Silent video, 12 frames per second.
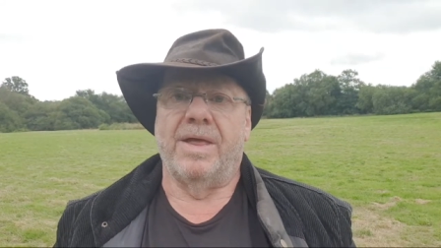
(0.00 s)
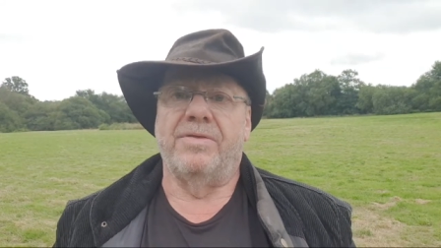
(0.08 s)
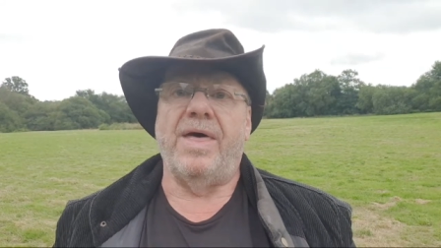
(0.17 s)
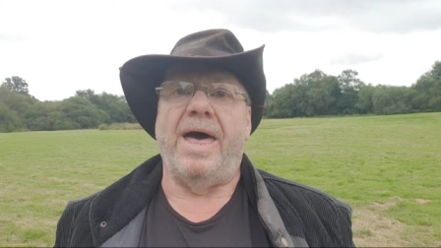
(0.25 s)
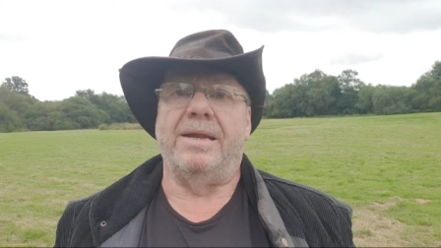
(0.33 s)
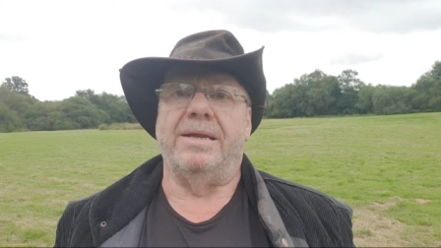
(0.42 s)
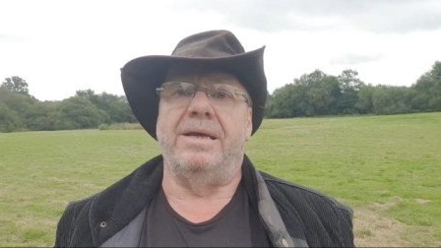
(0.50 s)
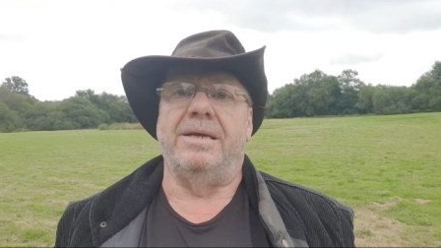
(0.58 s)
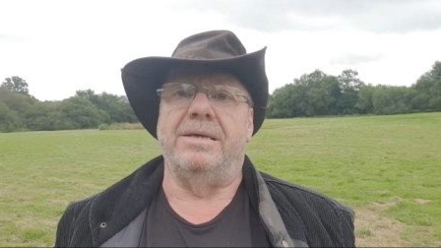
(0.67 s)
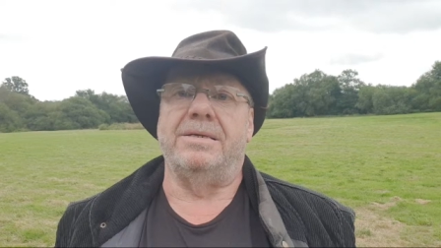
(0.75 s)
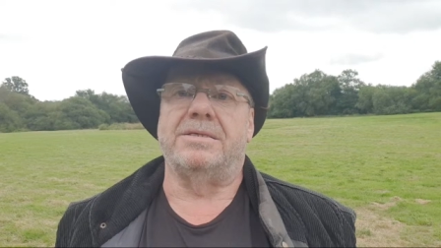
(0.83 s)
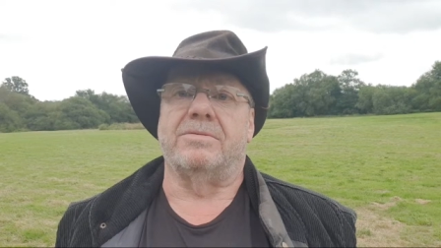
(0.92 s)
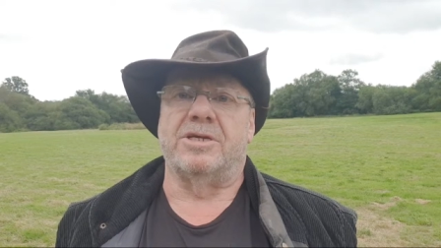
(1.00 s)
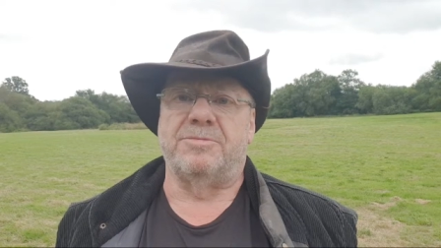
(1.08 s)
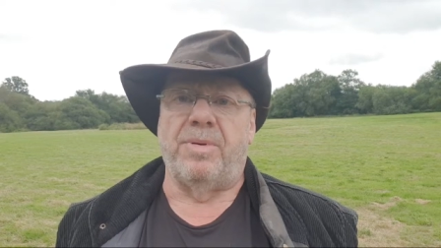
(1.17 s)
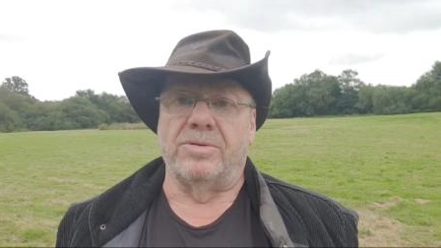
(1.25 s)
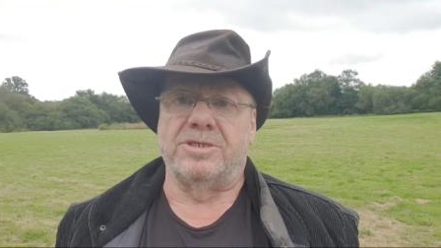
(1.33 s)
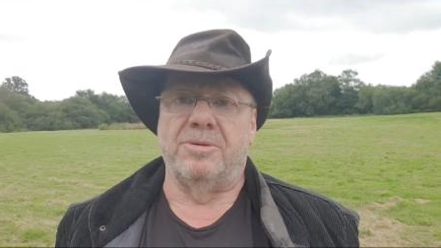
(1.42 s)
That is the
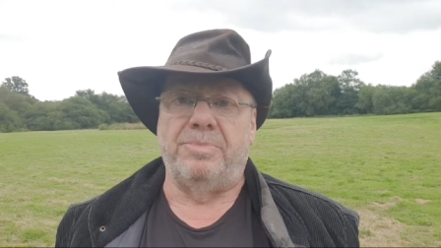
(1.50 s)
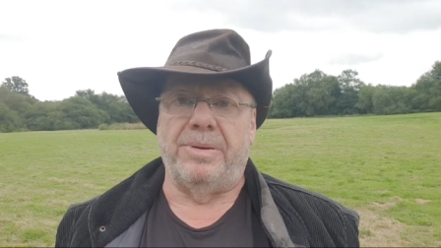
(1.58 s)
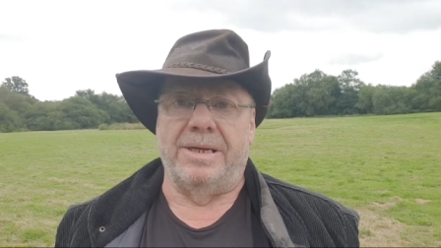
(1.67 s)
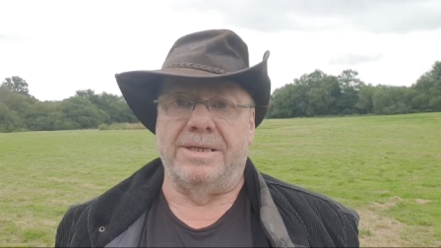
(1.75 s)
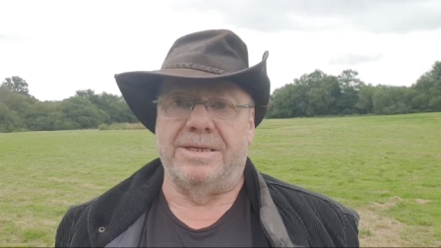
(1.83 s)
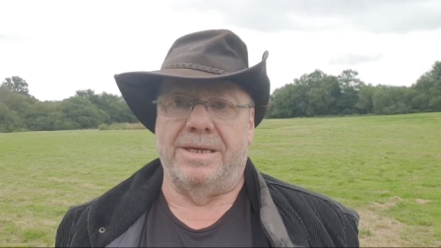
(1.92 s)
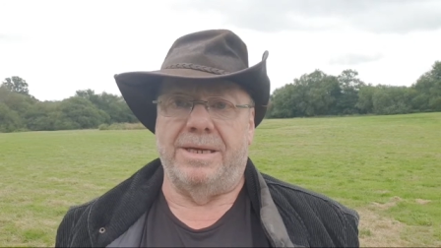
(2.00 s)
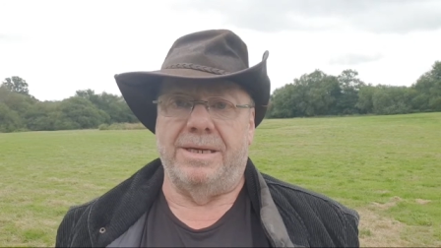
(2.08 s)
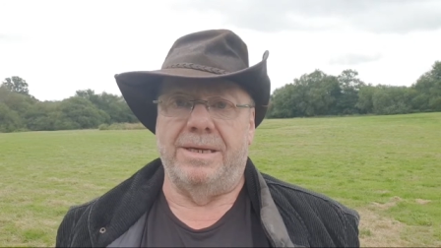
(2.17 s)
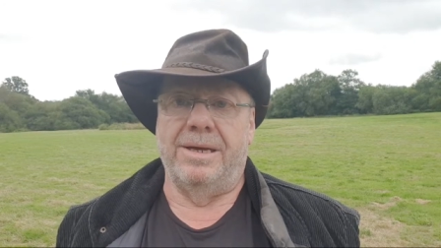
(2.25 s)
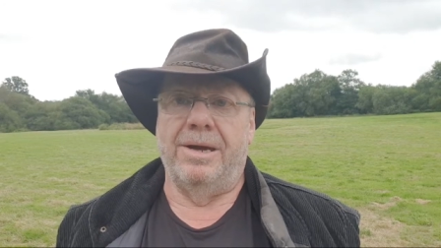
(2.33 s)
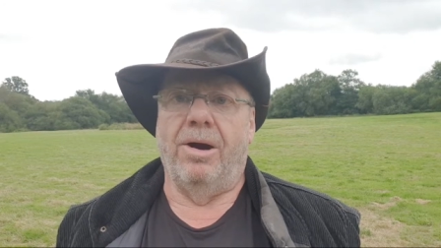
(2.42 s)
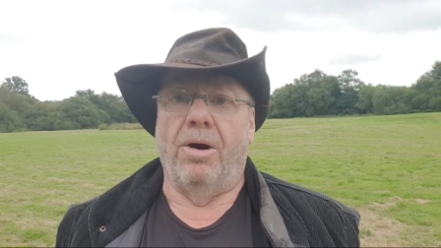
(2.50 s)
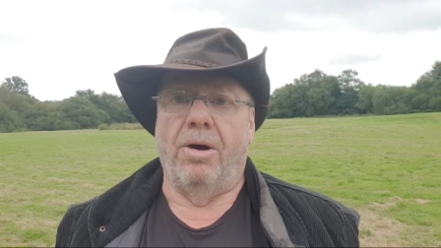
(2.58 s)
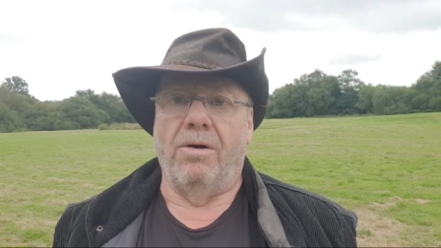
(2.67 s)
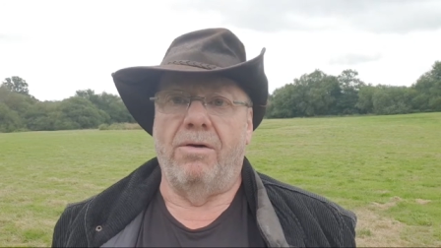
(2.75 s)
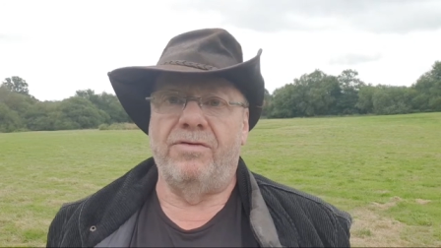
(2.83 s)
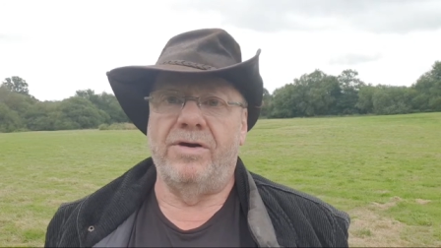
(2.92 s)
responsibility
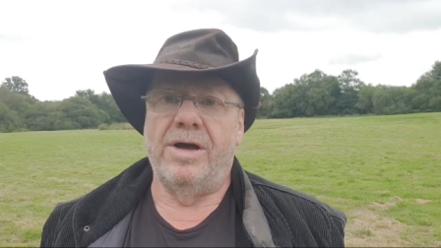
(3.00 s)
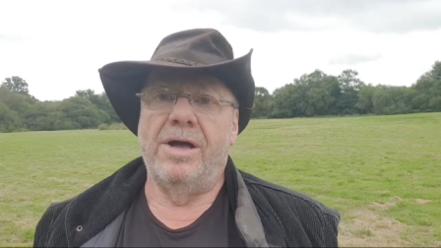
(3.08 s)
of